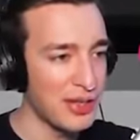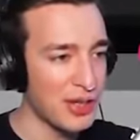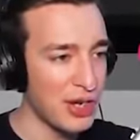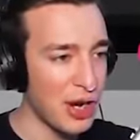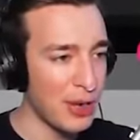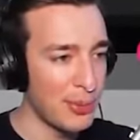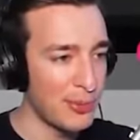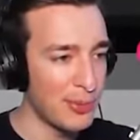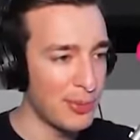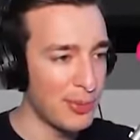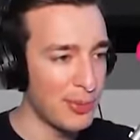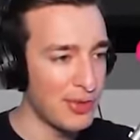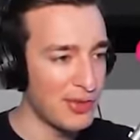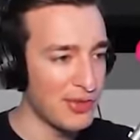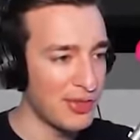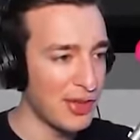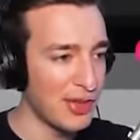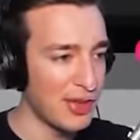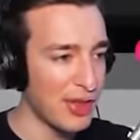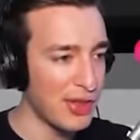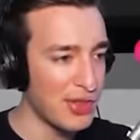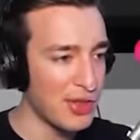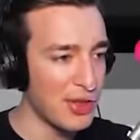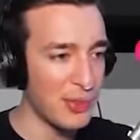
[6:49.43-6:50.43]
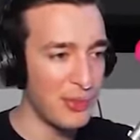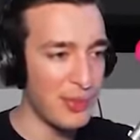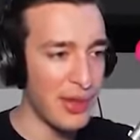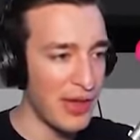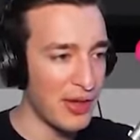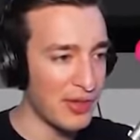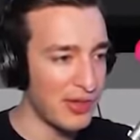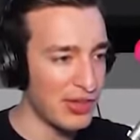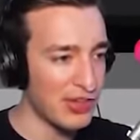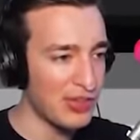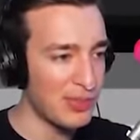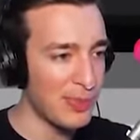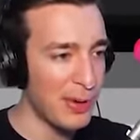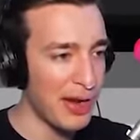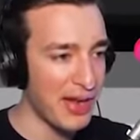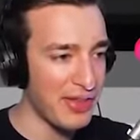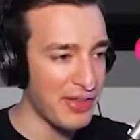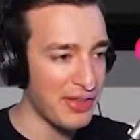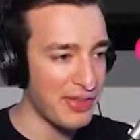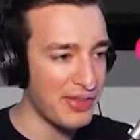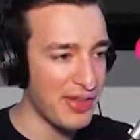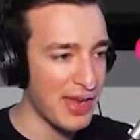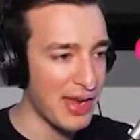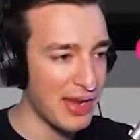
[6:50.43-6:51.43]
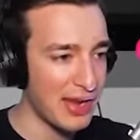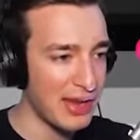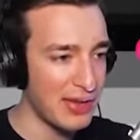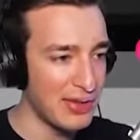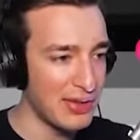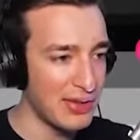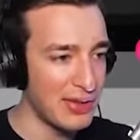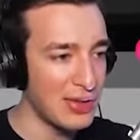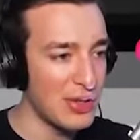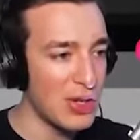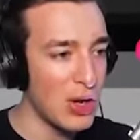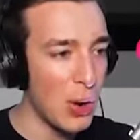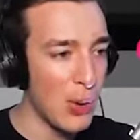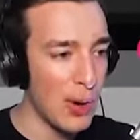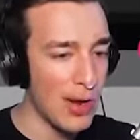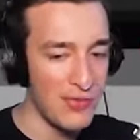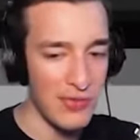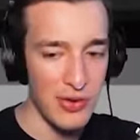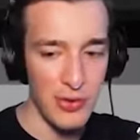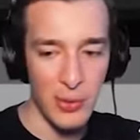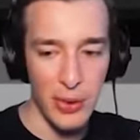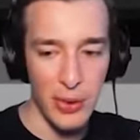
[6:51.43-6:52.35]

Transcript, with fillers: the compliments on the thumbnail despite this taking no effort